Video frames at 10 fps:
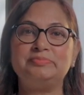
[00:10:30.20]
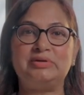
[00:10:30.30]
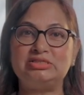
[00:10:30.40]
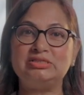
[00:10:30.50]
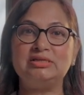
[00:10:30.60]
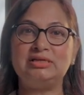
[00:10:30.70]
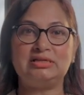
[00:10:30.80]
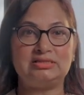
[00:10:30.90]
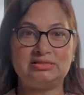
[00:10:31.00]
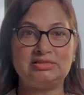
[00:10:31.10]
special
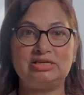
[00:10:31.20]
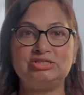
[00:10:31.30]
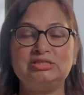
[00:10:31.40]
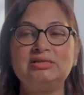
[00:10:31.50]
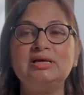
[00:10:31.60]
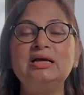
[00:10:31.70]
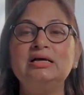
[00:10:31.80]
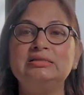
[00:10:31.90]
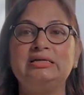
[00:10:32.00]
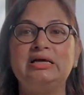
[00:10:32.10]
intercession
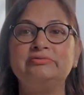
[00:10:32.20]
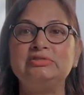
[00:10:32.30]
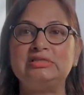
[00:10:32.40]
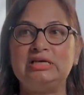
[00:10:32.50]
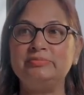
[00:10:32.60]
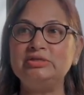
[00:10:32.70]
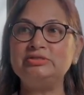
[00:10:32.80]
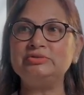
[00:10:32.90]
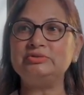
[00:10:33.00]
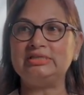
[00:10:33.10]
that I was able
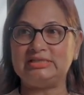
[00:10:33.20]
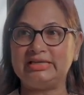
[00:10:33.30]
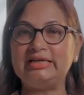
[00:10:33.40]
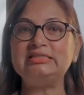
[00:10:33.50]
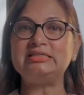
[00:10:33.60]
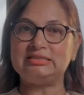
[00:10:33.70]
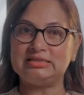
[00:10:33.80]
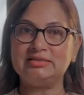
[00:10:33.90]
to detect it